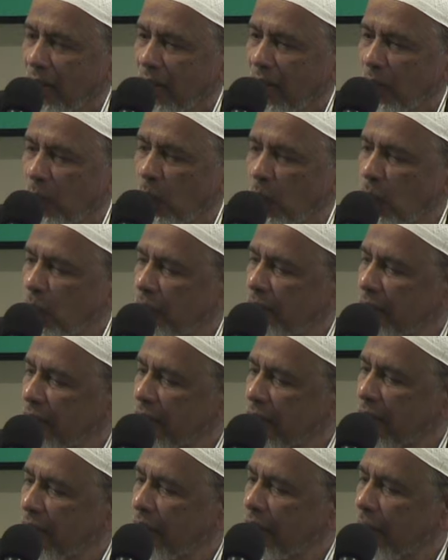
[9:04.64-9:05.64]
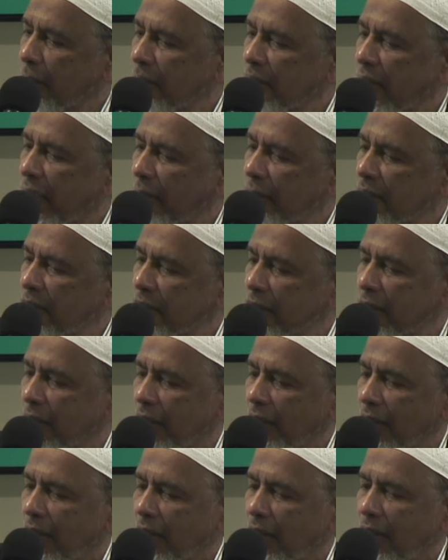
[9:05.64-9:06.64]
who sometimes
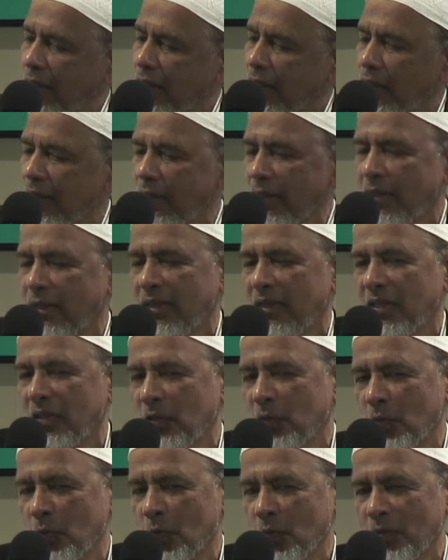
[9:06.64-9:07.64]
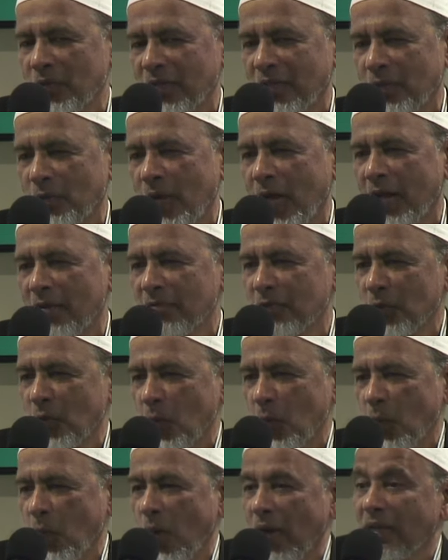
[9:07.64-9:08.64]
you, you have
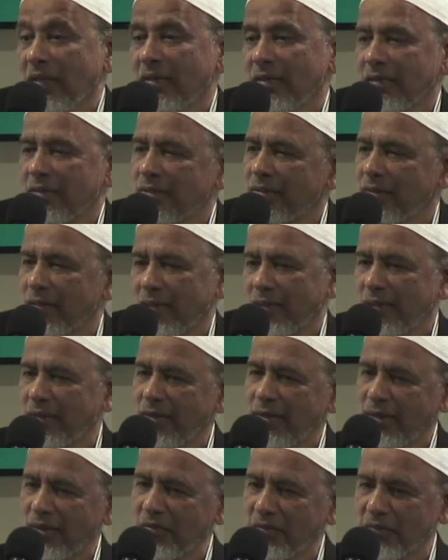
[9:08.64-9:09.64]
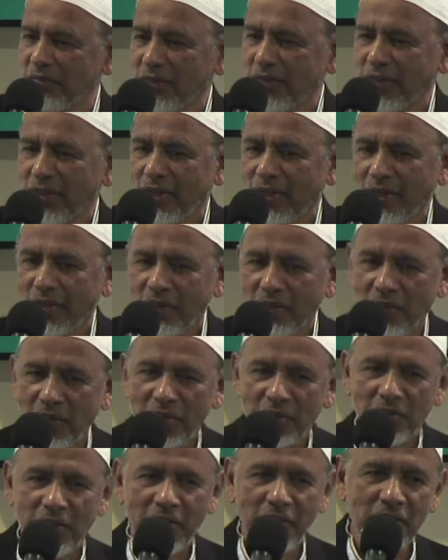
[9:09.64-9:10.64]
to wonder if
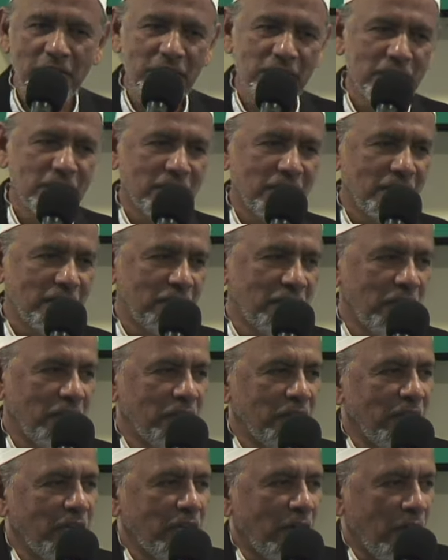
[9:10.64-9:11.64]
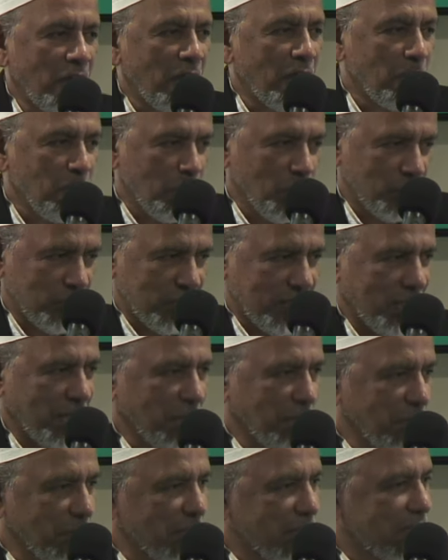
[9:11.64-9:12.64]
there, is, there are
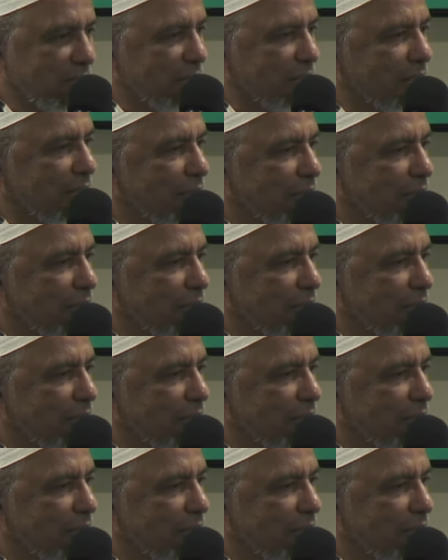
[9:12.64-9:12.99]
Muslims,